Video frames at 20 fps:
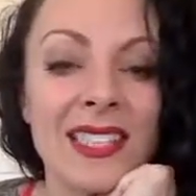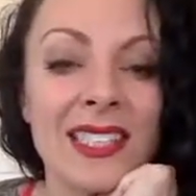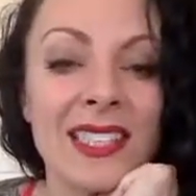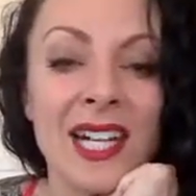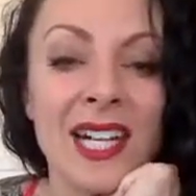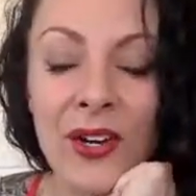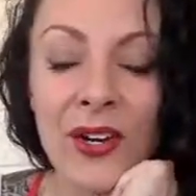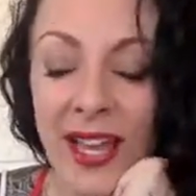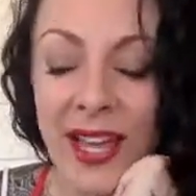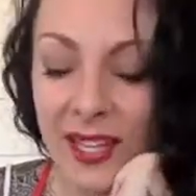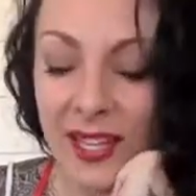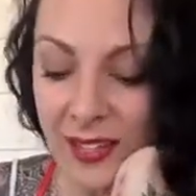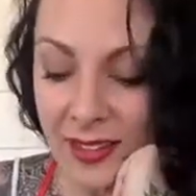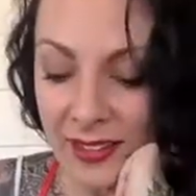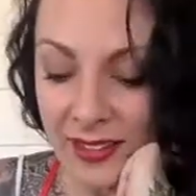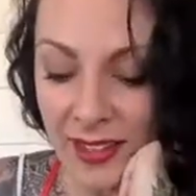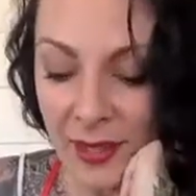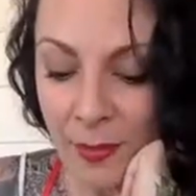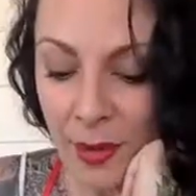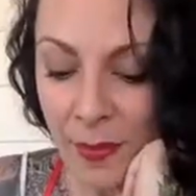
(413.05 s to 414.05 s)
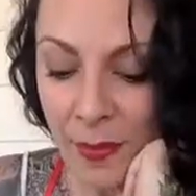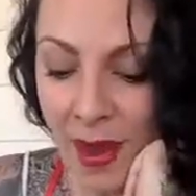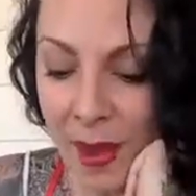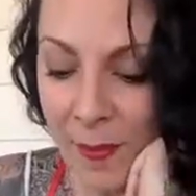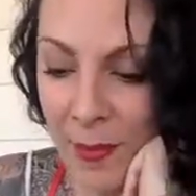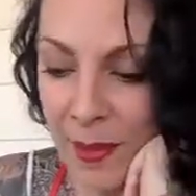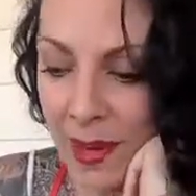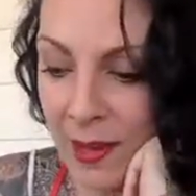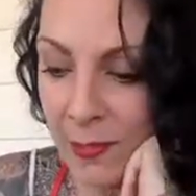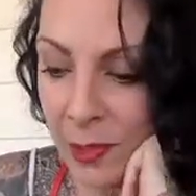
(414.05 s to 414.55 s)
Okay, let me wrap
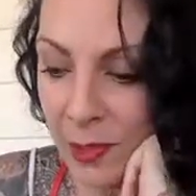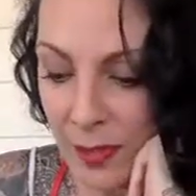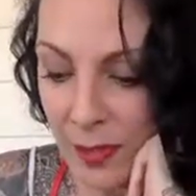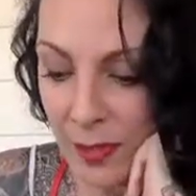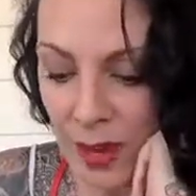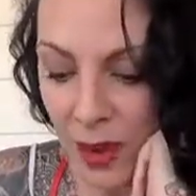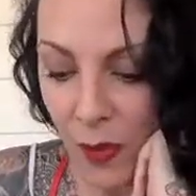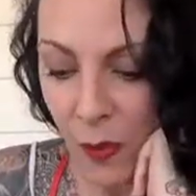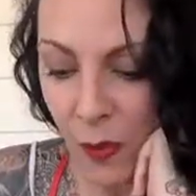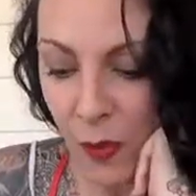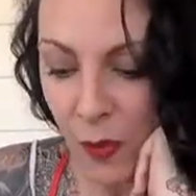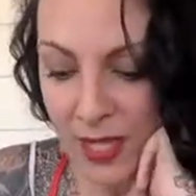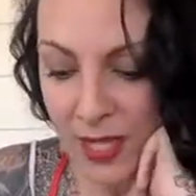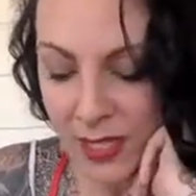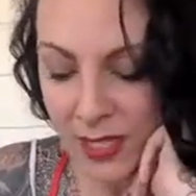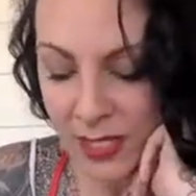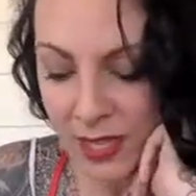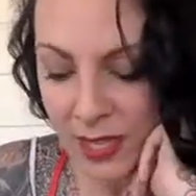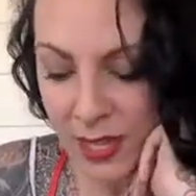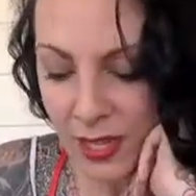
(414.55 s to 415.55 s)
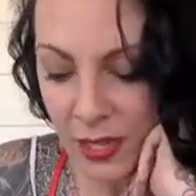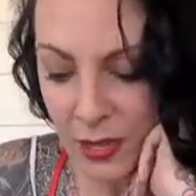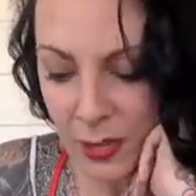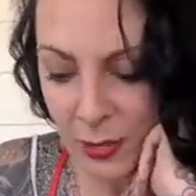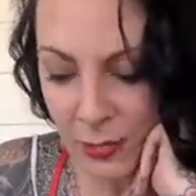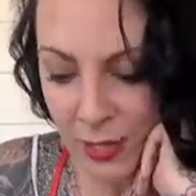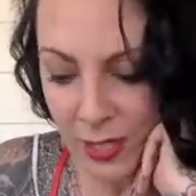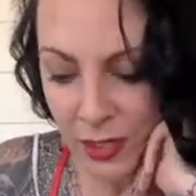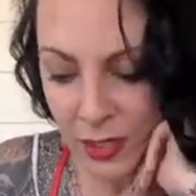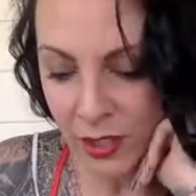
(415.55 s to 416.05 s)
it up so I'm not wasting your
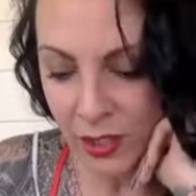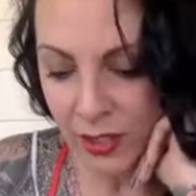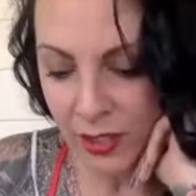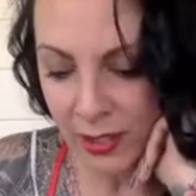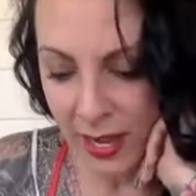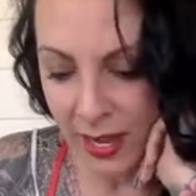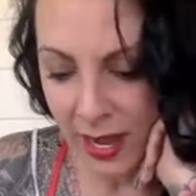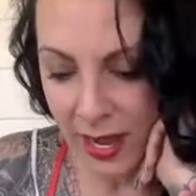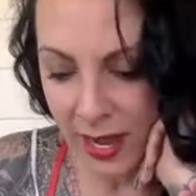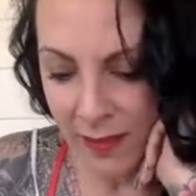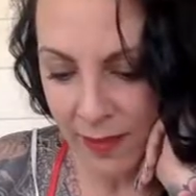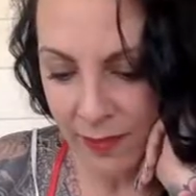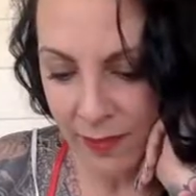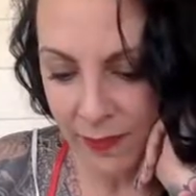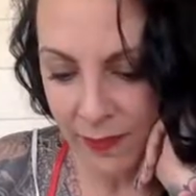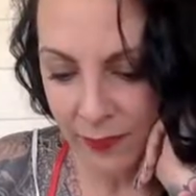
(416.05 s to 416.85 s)
precious time.